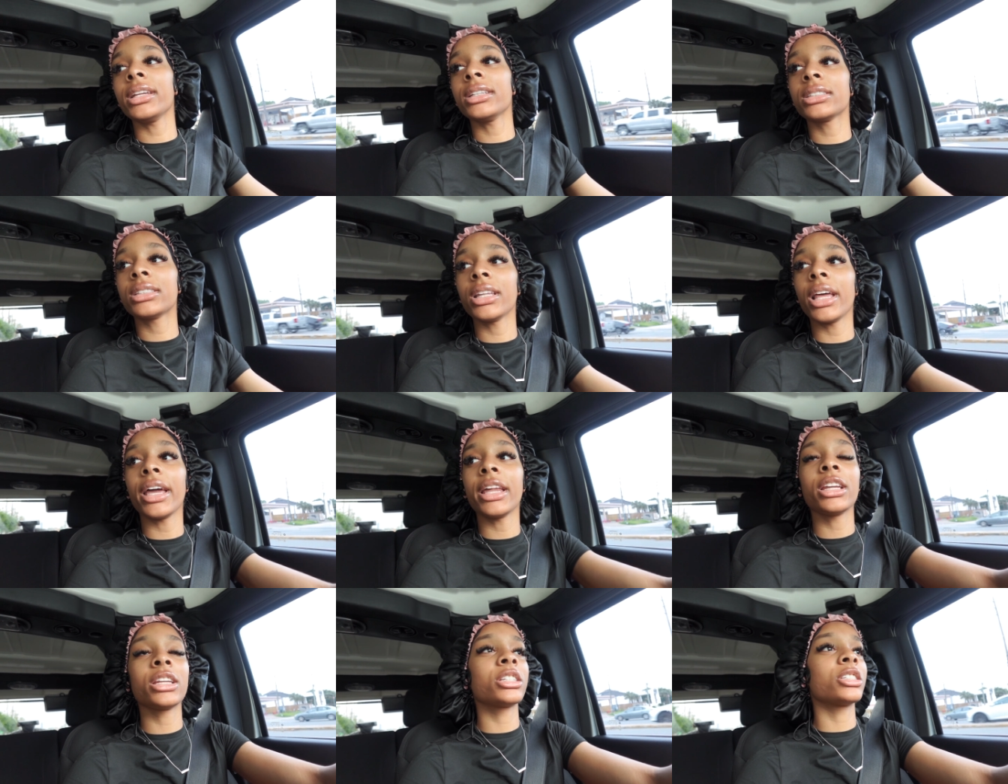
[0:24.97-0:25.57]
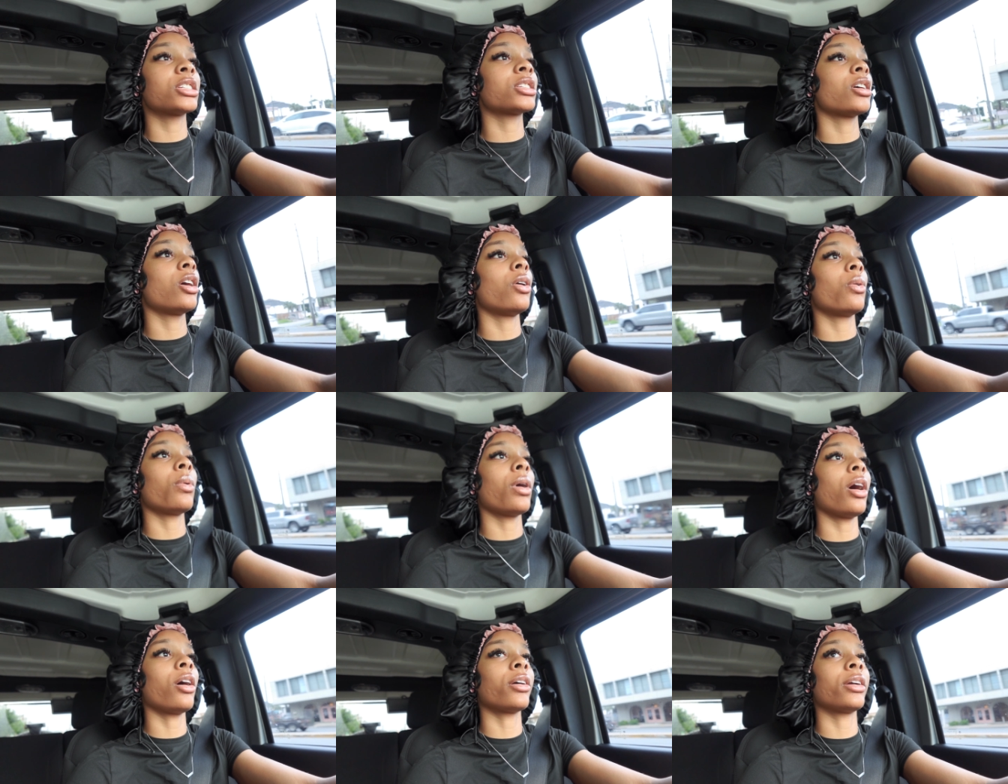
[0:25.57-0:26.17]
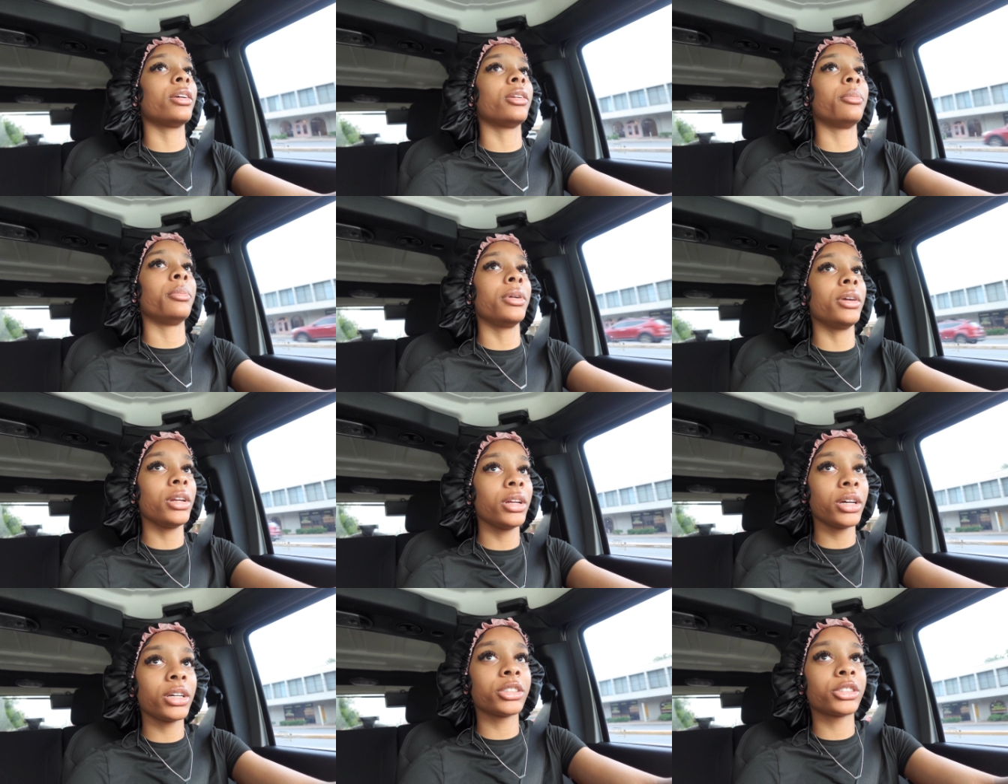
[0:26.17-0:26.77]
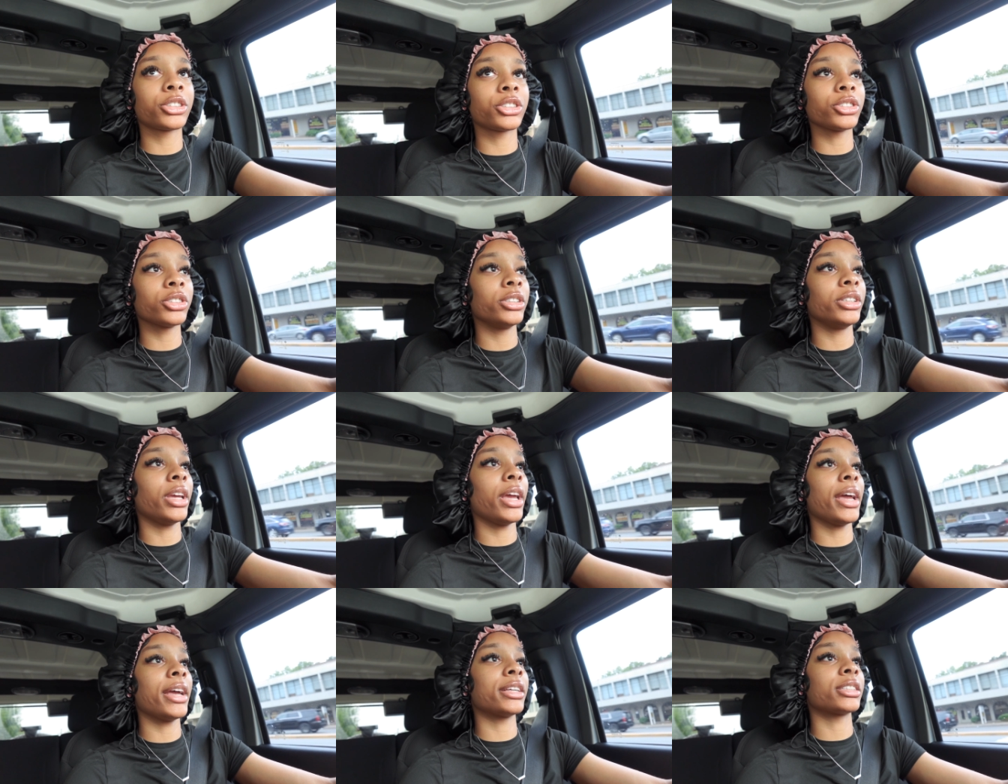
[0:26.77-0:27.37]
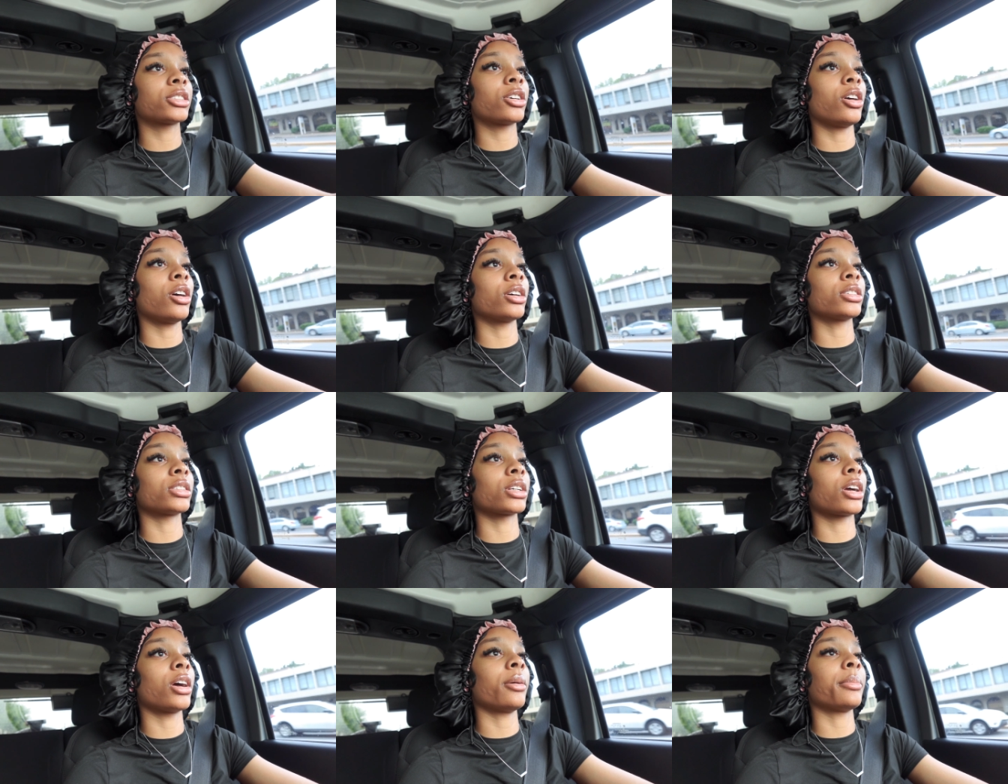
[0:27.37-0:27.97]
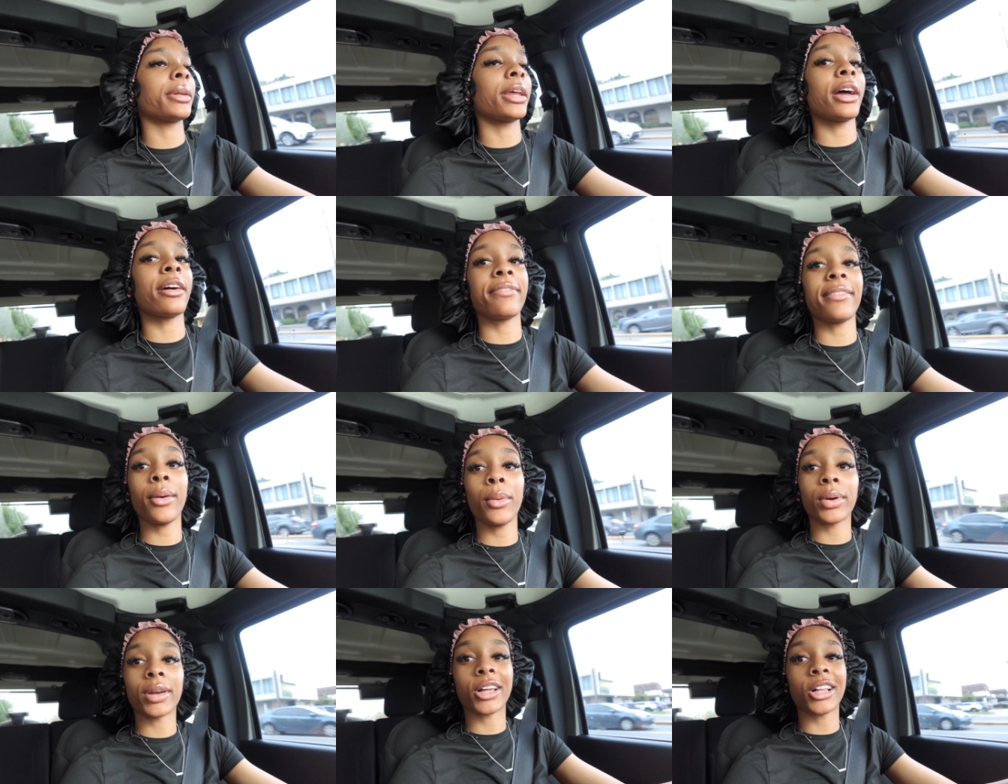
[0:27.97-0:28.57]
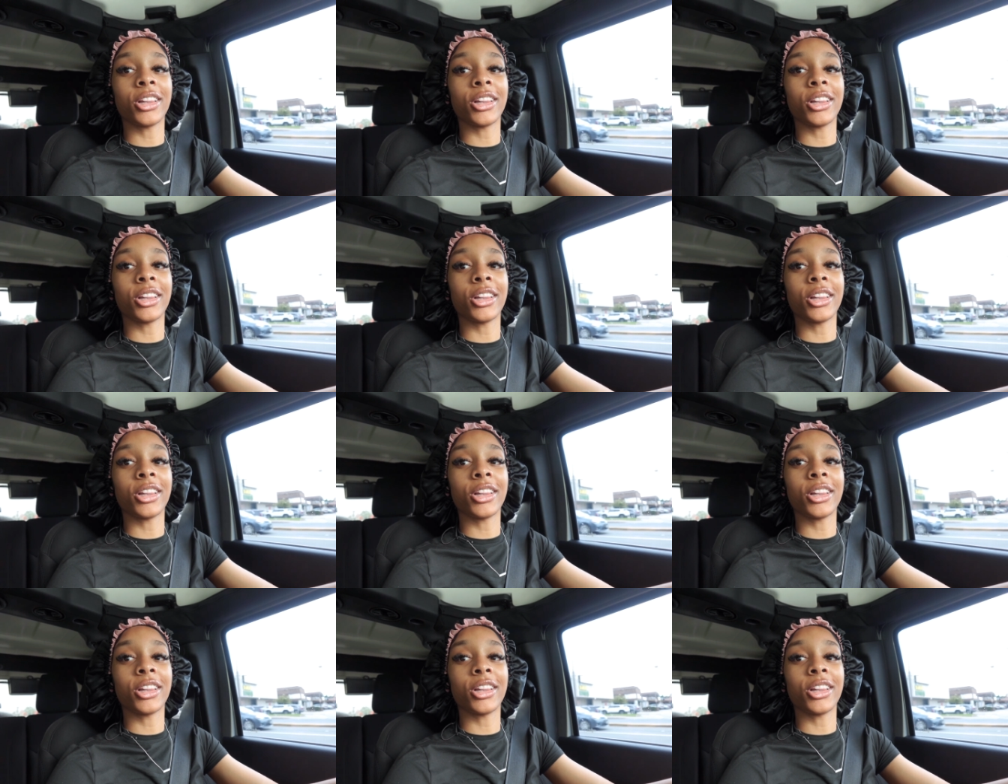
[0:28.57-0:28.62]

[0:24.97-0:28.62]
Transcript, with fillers: this lady just gonna walk in the middle of the street as cars are coming out? If I would have